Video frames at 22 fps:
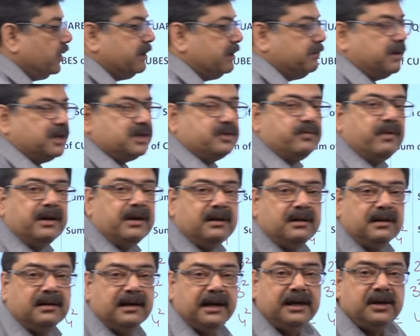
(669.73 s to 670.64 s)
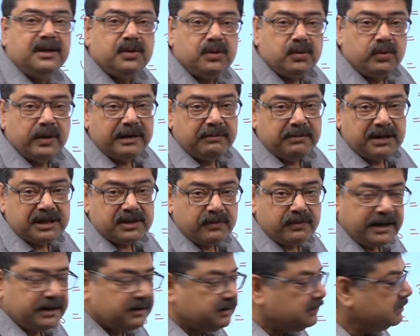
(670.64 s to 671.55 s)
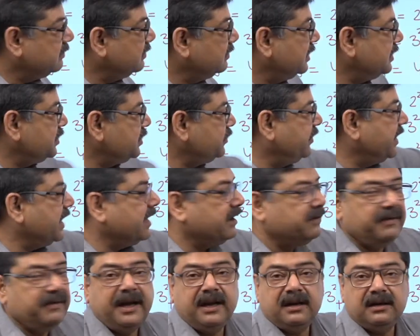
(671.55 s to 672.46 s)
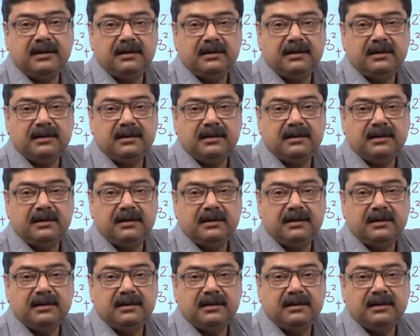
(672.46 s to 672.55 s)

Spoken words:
n plus 1 into 2n plus 1. This we are aware.